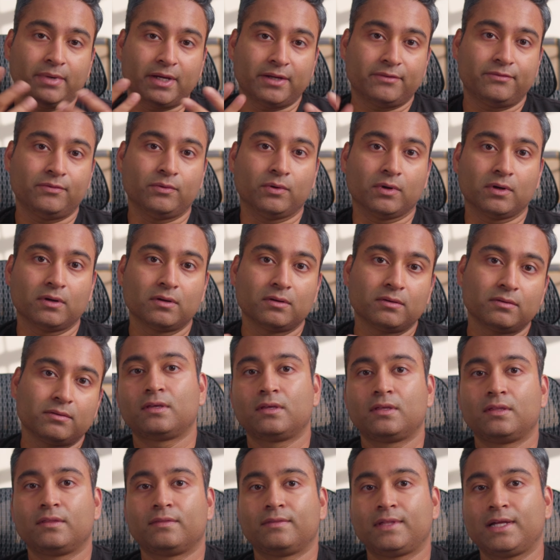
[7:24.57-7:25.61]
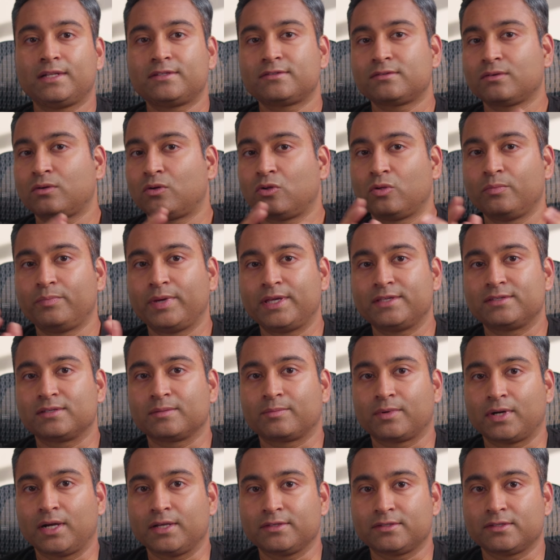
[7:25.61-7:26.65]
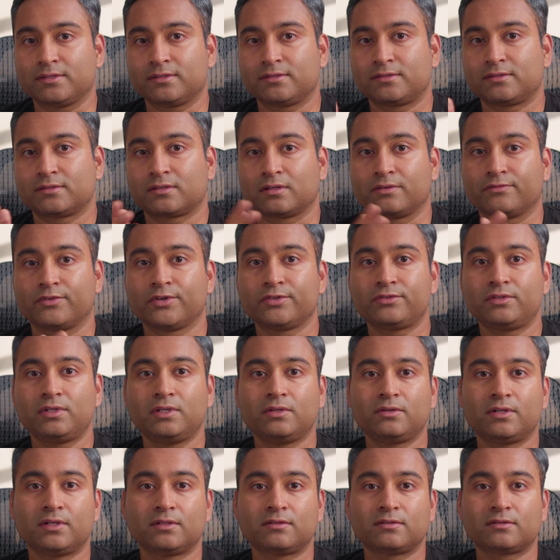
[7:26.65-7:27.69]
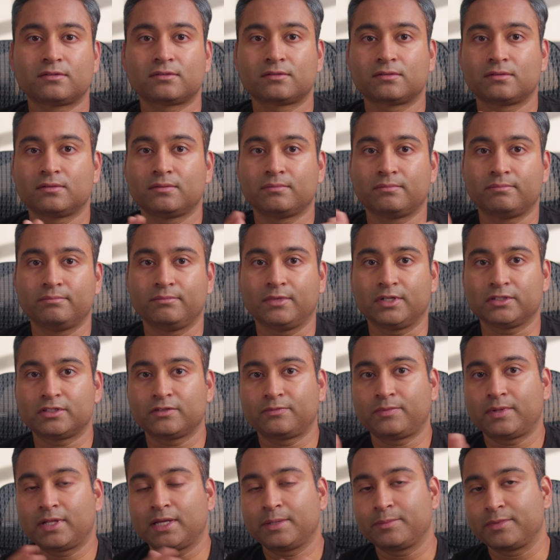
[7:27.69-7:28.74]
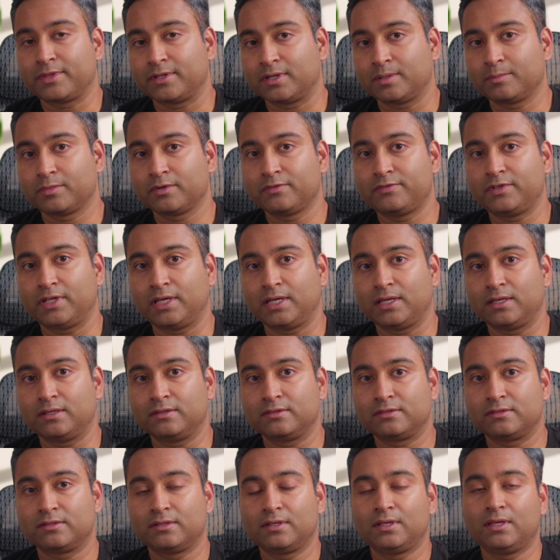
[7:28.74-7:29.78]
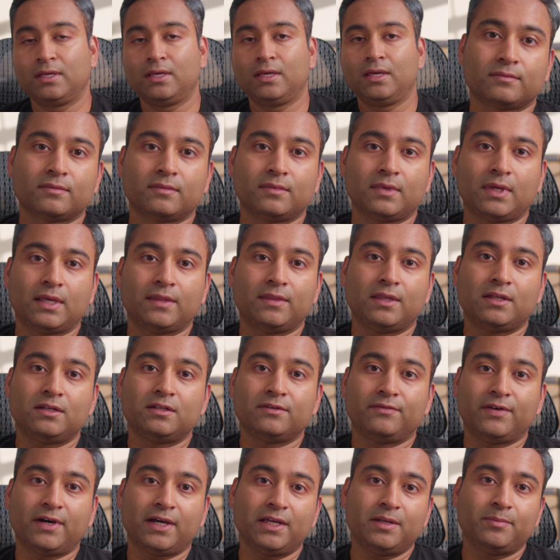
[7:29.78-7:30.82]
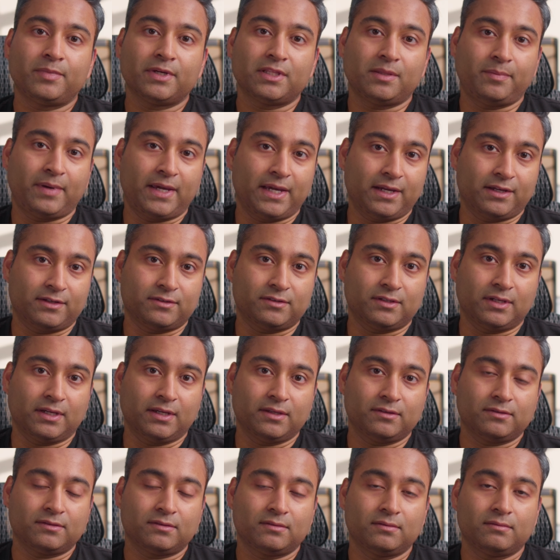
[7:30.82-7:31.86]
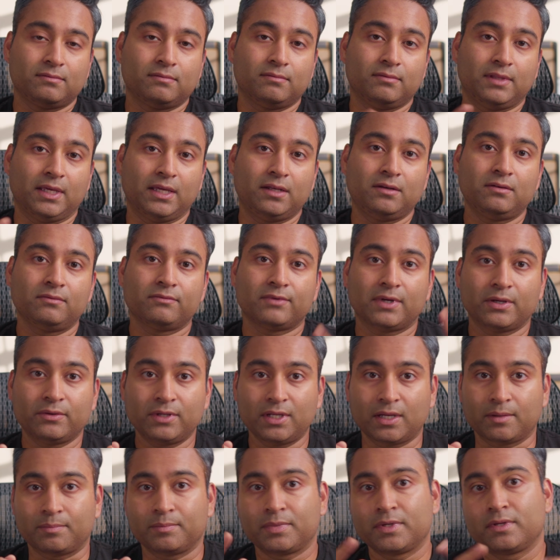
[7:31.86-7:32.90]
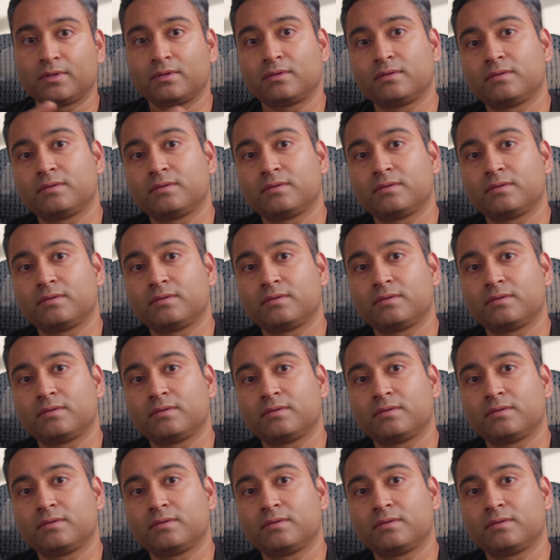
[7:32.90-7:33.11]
buy 4. That's the whole basic process. Convert the units, multiply by the number of days, and then divide by the package size. Then round up.